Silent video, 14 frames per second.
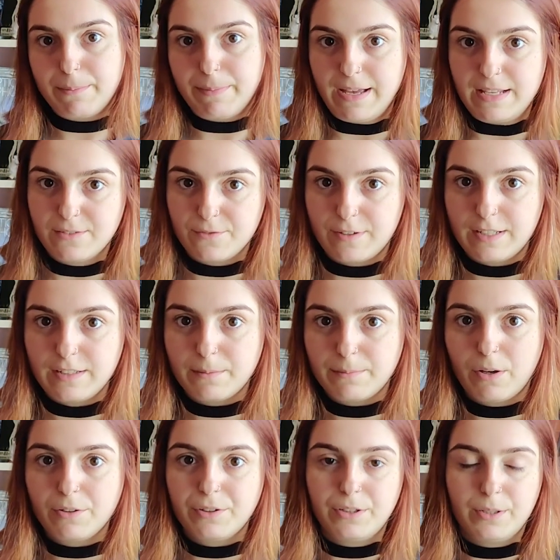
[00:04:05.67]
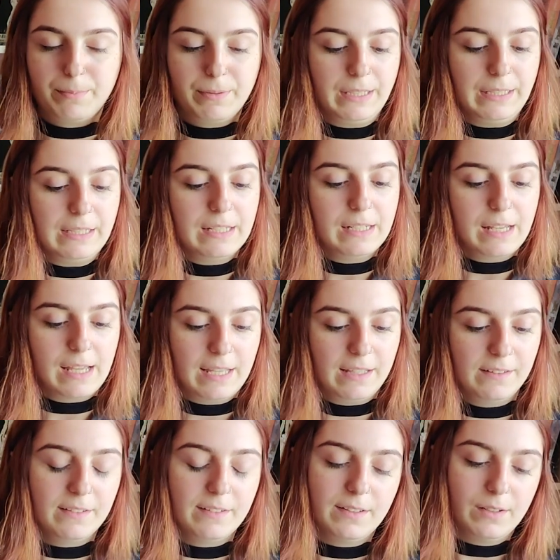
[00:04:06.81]
my best friend about her opinion
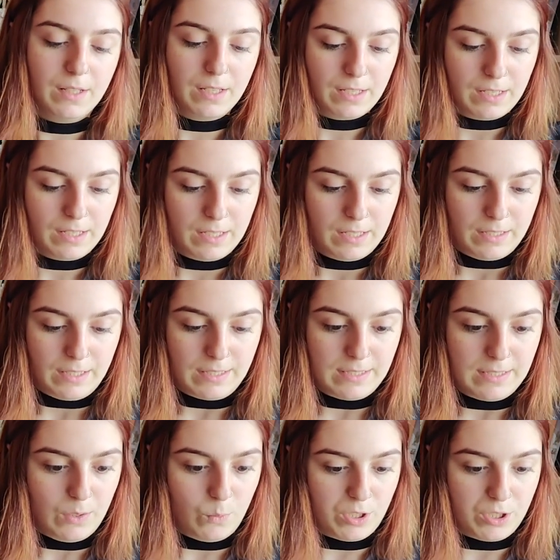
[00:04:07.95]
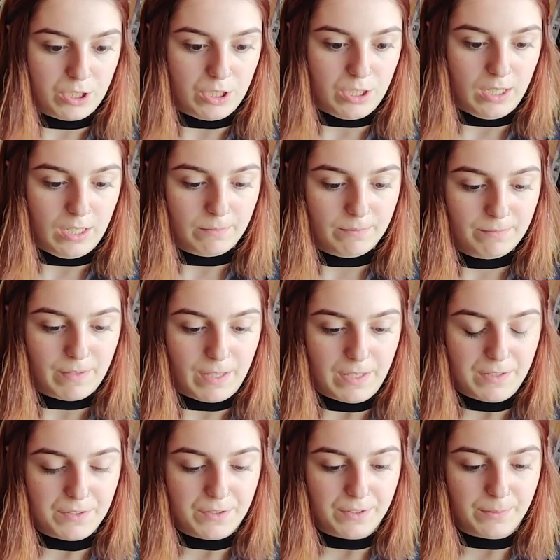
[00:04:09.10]
and let's see what she
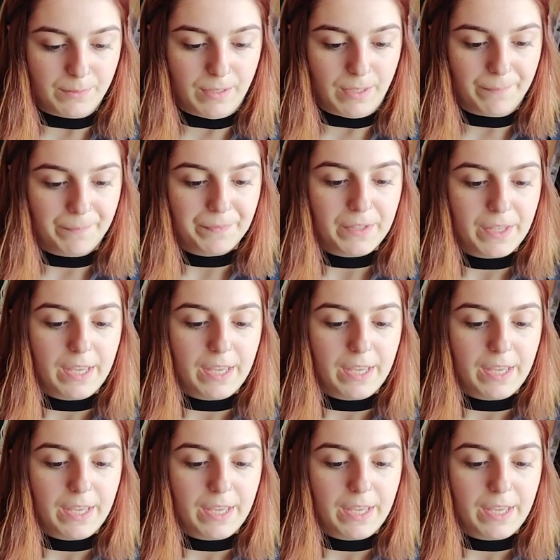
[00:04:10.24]
answered me.